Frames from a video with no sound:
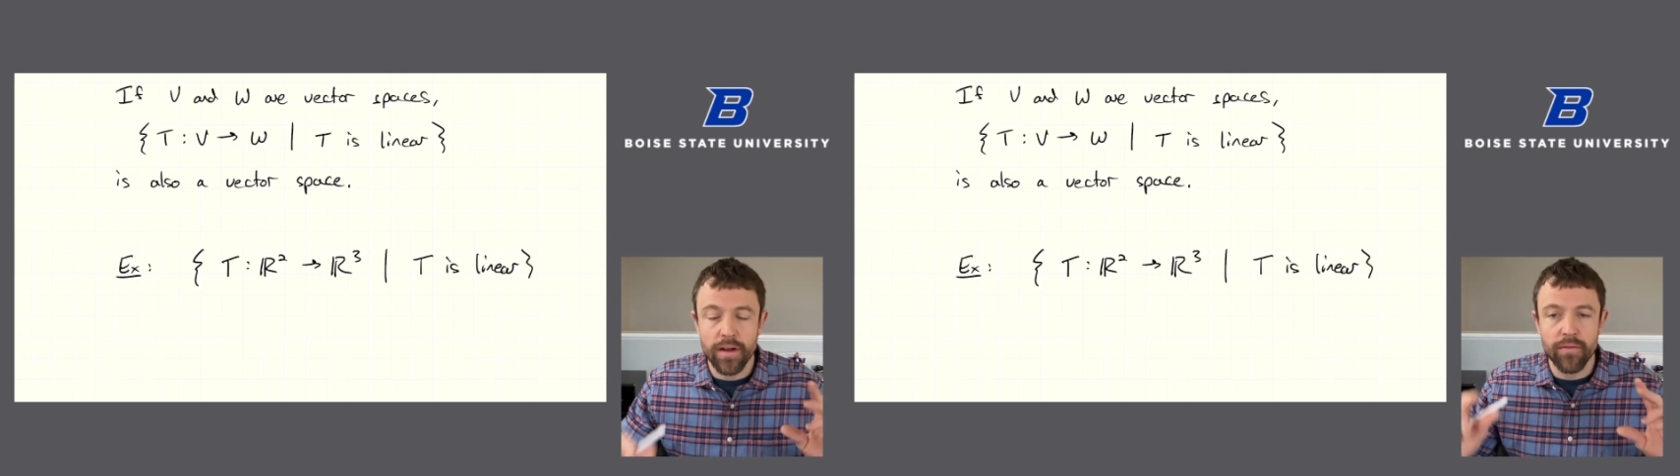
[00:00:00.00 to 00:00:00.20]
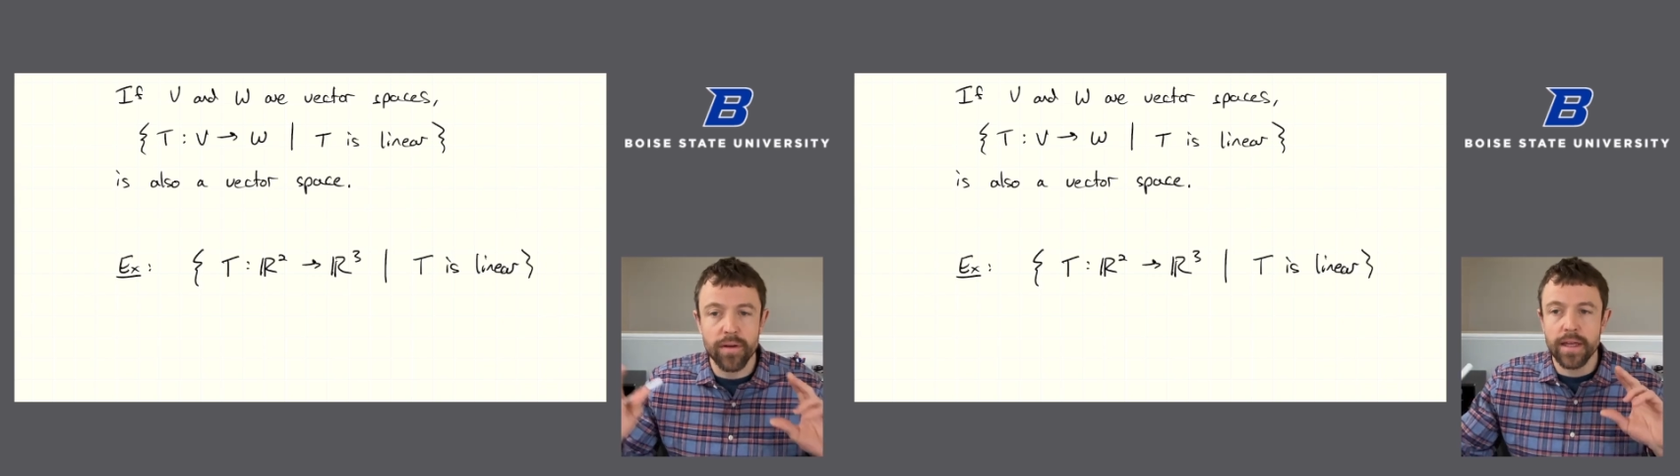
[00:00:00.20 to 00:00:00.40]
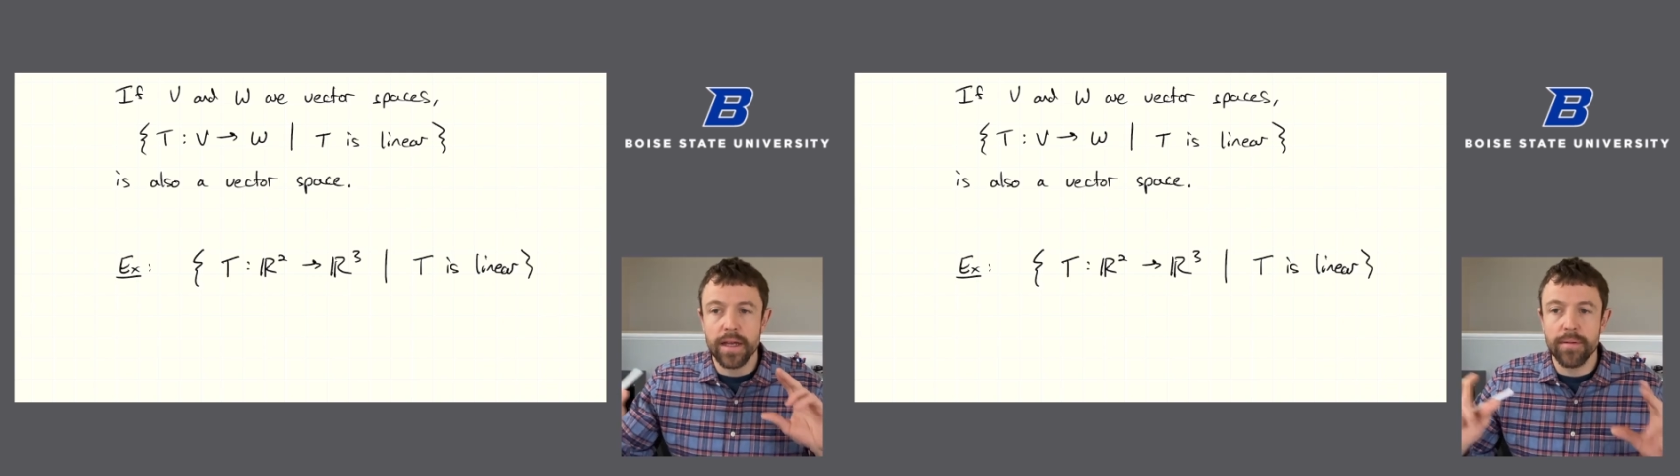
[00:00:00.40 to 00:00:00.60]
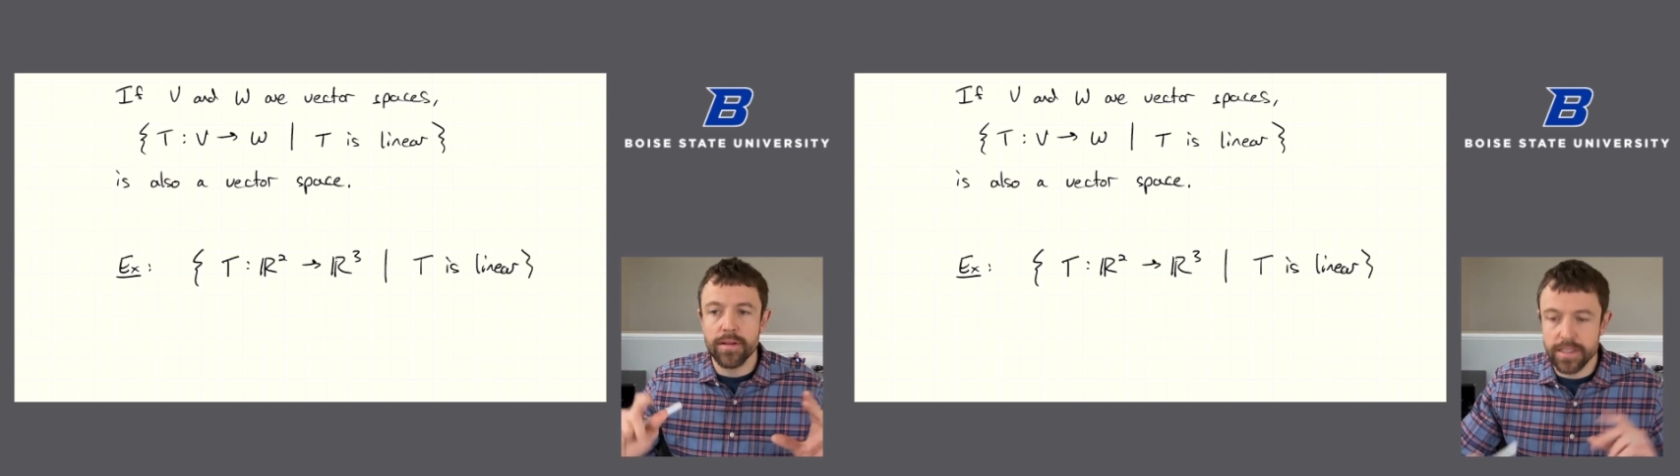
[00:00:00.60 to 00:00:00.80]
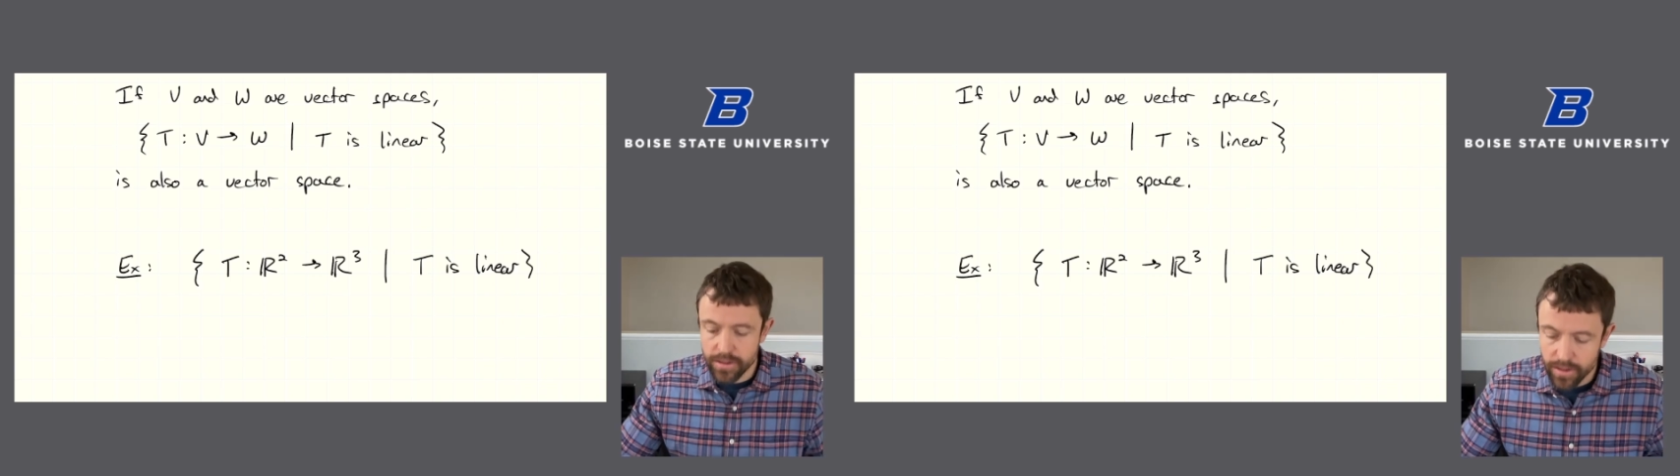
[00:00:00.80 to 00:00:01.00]
if we think about
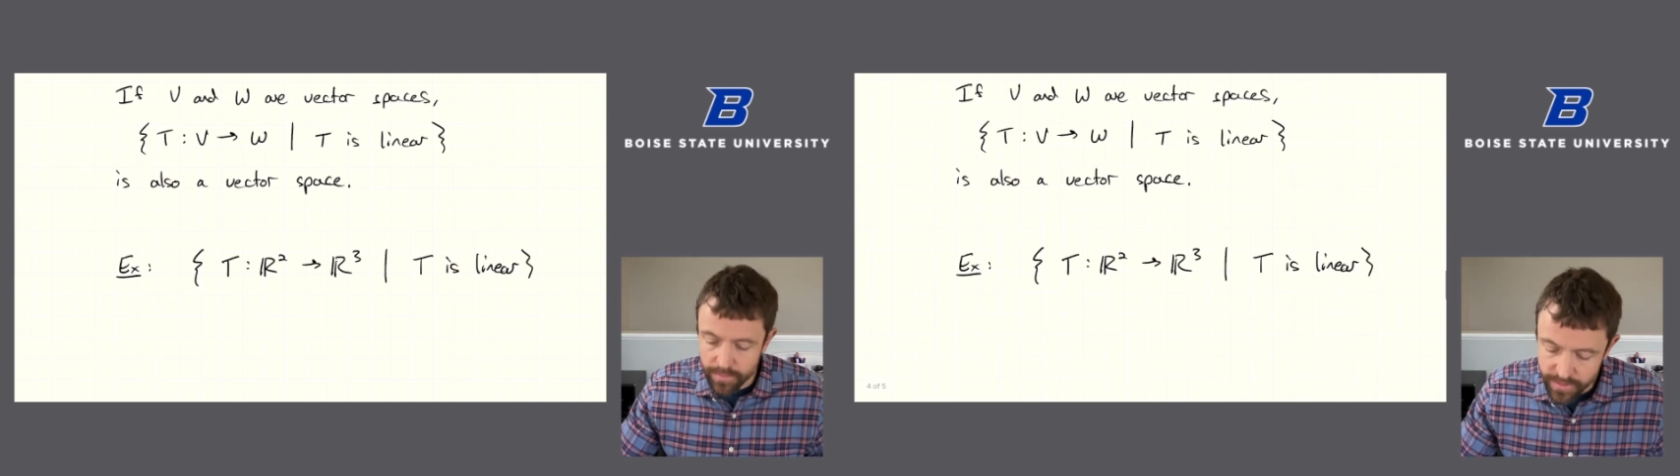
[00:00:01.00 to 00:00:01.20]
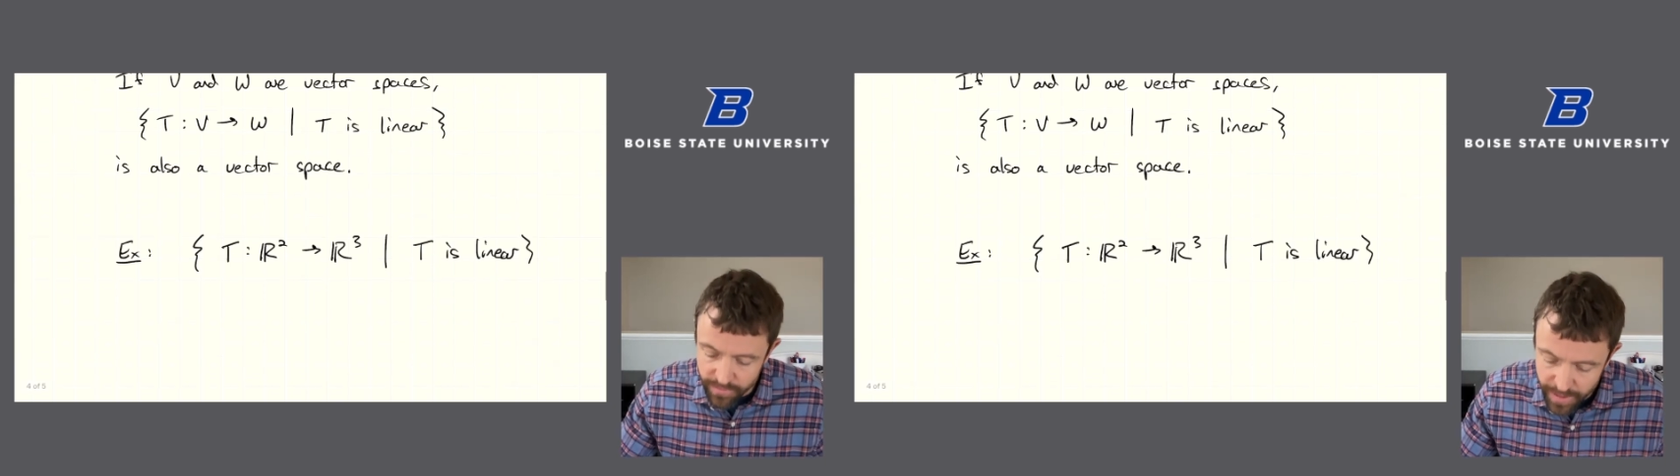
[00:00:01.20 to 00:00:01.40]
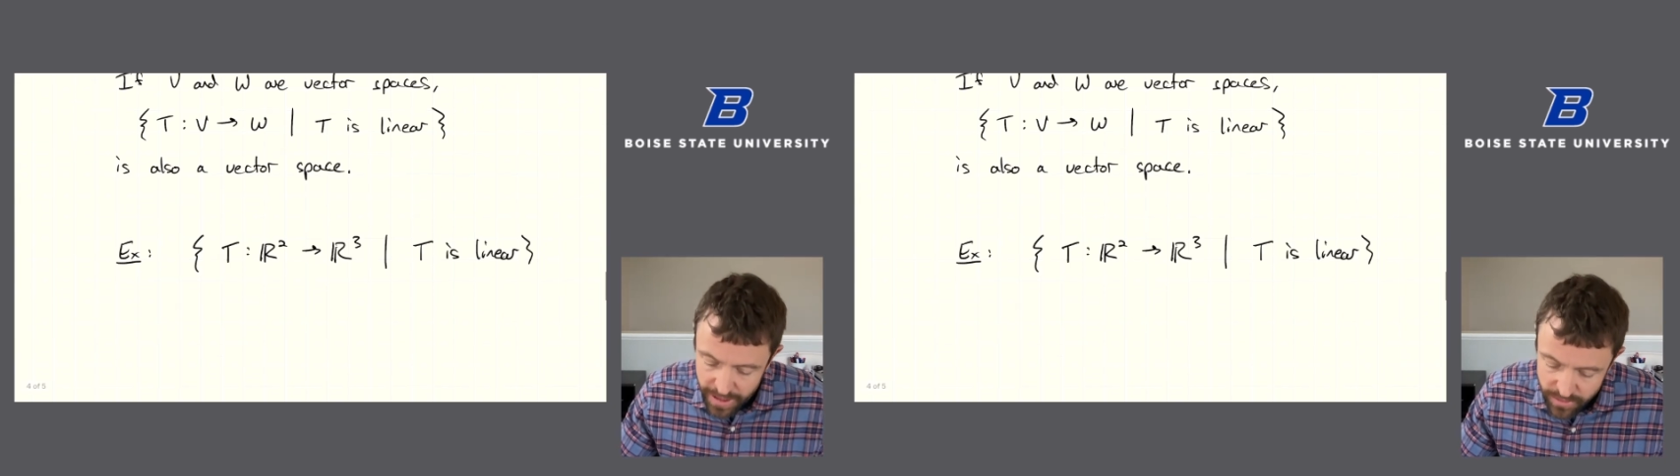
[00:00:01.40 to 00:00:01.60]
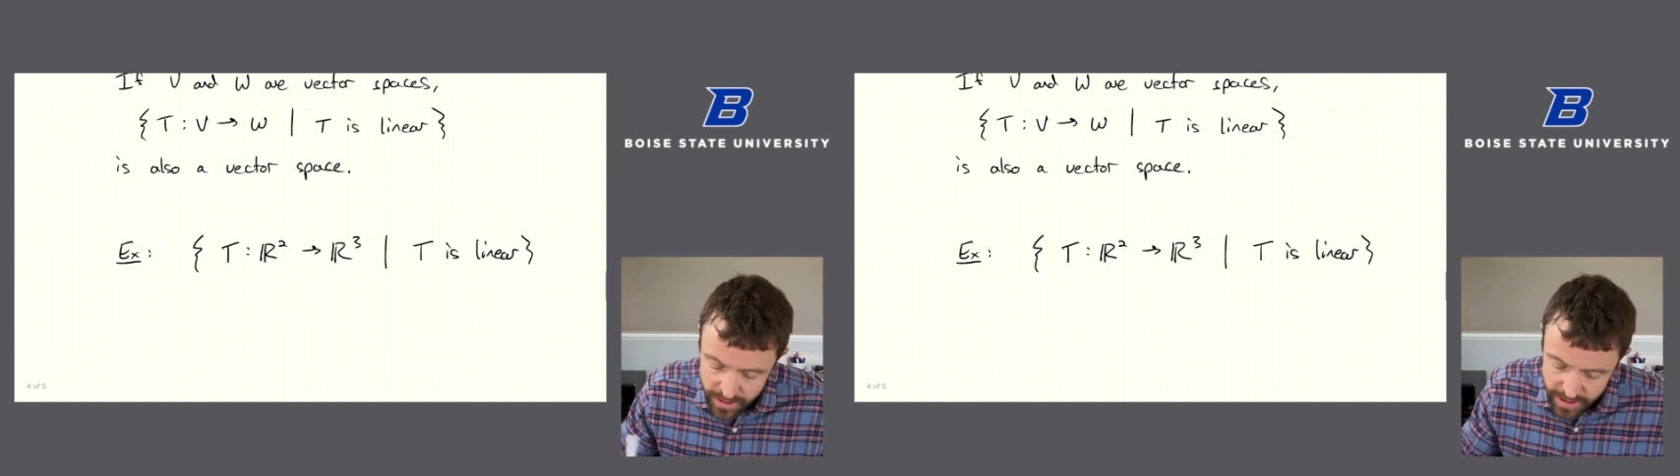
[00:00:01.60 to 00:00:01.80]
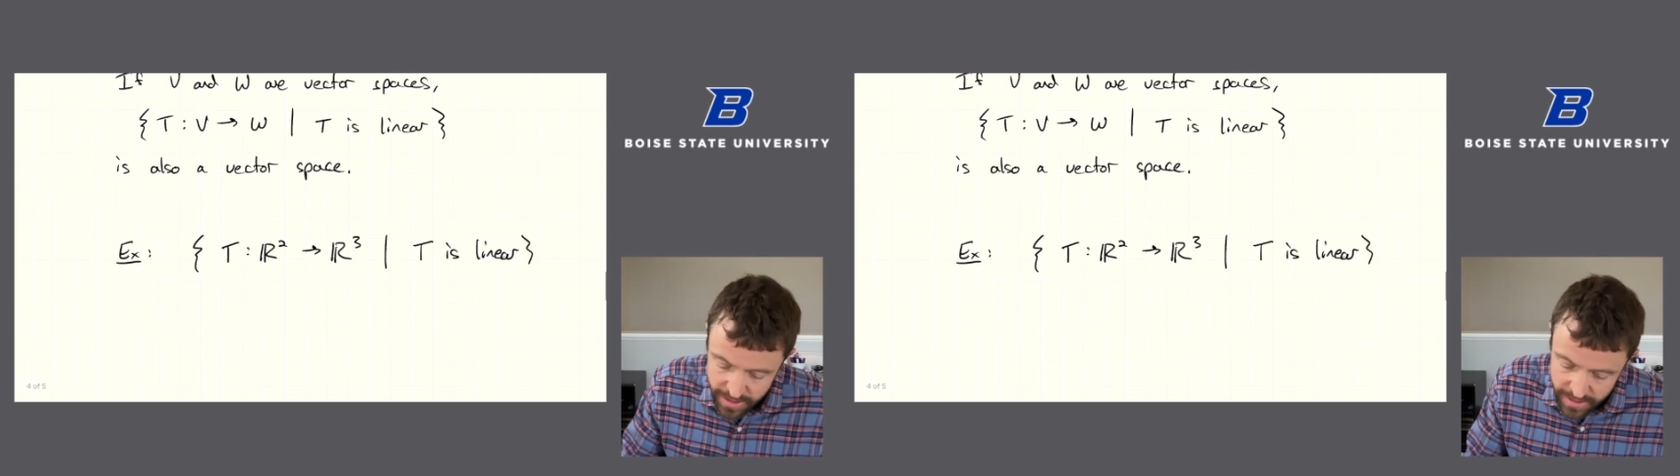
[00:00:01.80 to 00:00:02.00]
this in terms of
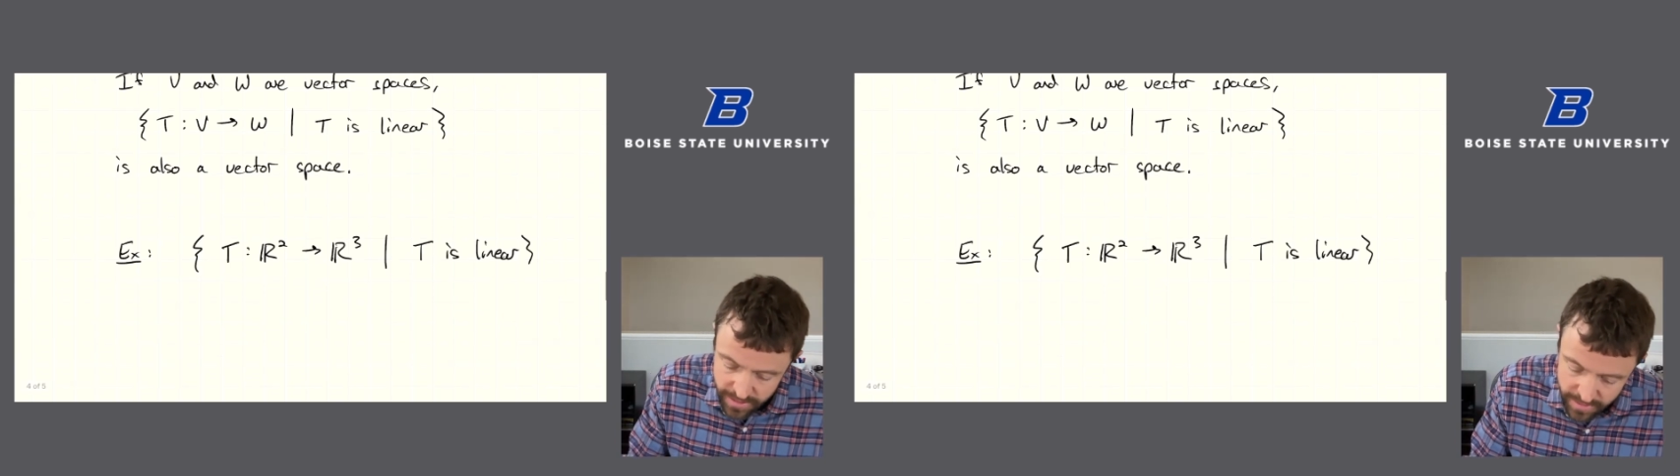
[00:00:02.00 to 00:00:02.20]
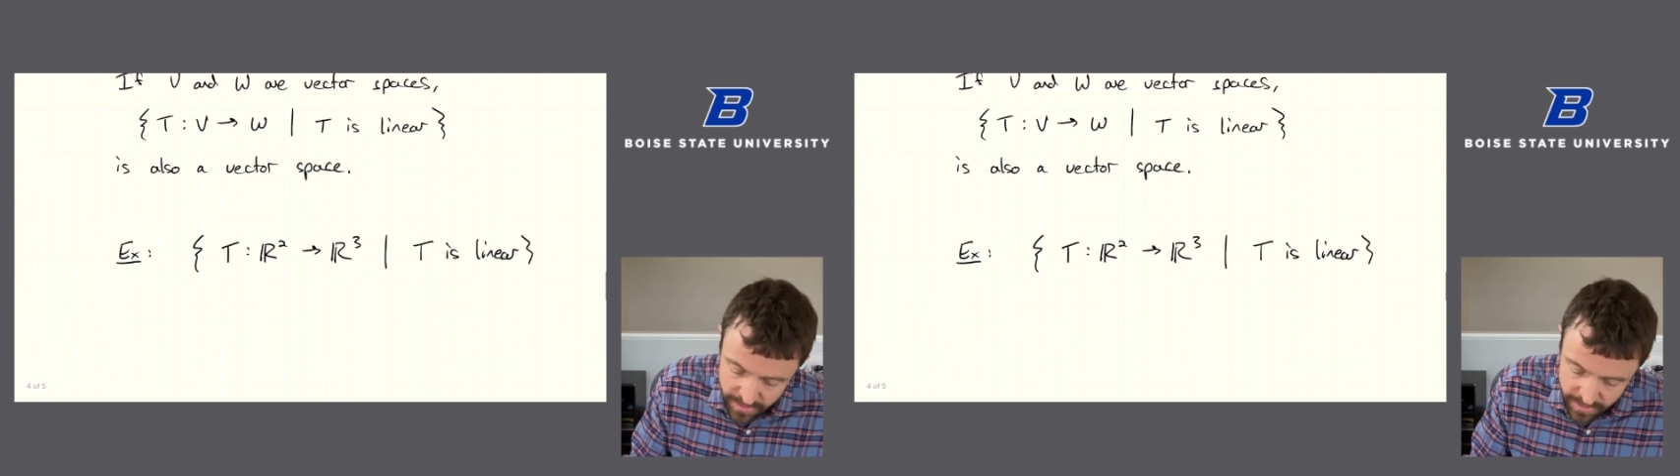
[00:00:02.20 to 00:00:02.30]
matrices,